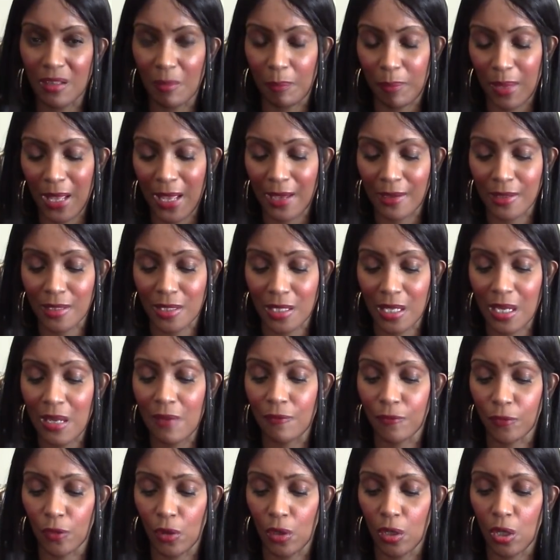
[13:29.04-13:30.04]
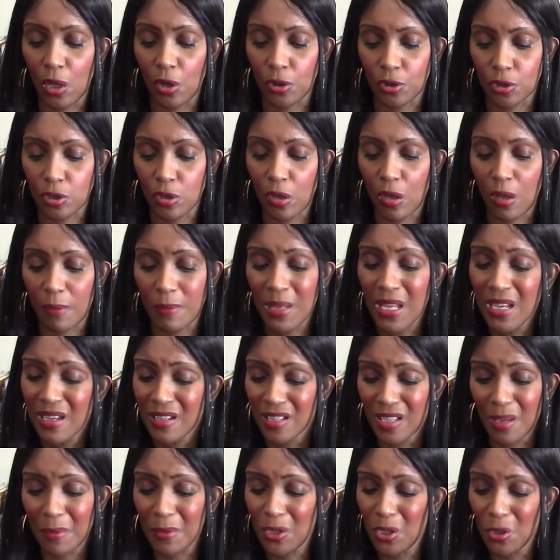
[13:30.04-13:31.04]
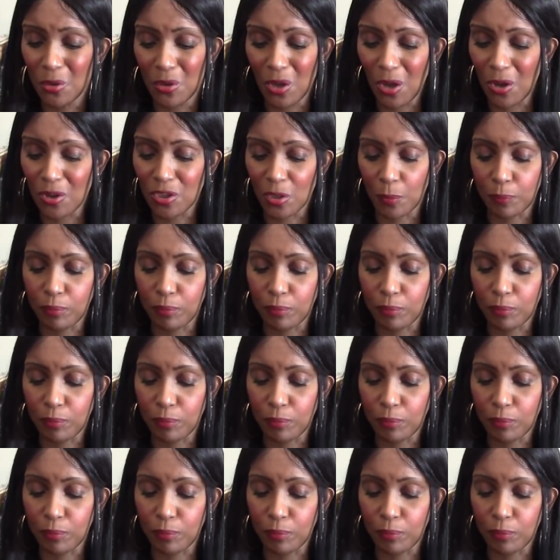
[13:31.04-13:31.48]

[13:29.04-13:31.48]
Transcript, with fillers: in the back seat for a long time. Some of you guys